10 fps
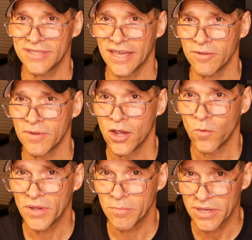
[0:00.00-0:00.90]
then
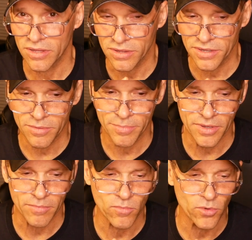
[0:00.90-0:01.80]
we can be a little
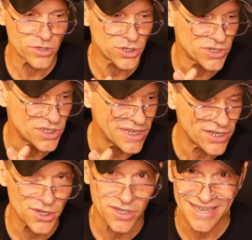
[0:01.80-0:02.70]
bit more
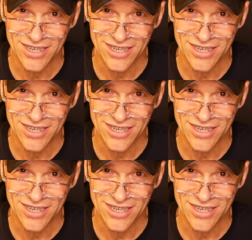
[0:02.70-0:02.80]
judicious